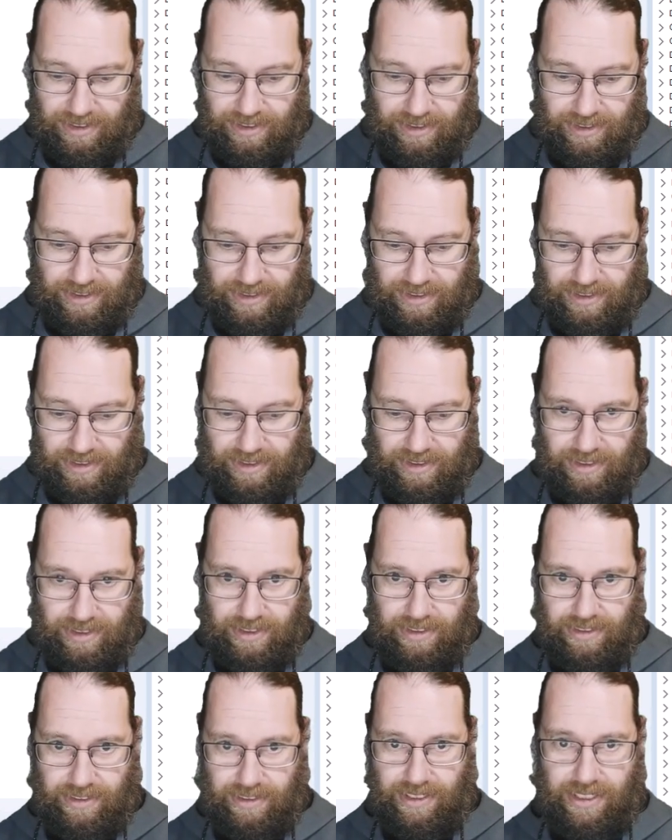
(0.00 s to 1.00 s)

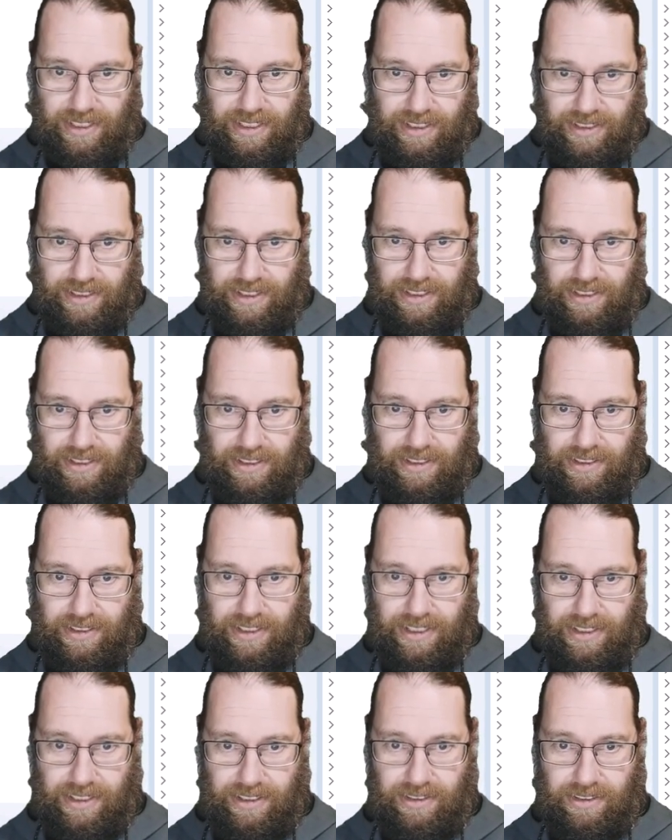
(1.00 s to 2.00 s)

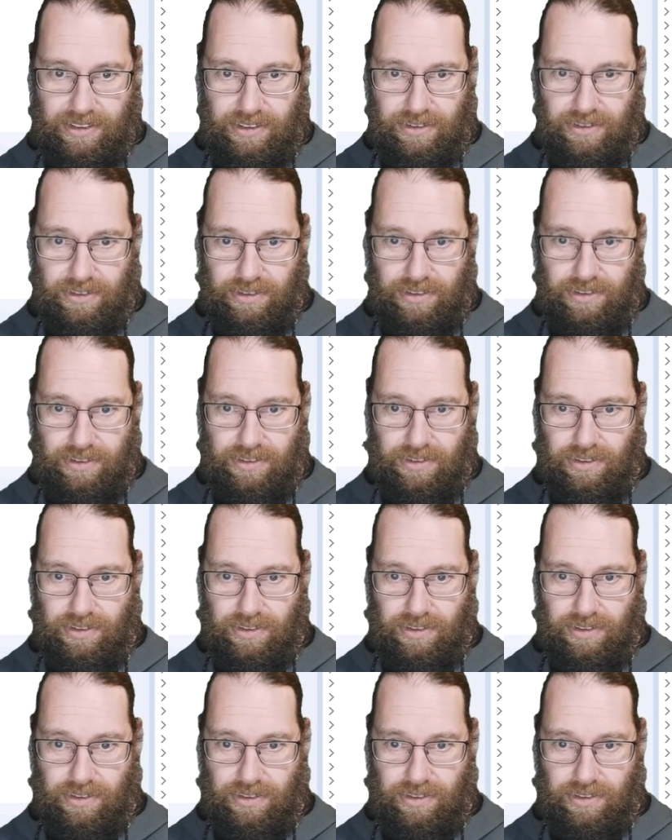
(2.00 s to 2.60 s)
(no one is talking)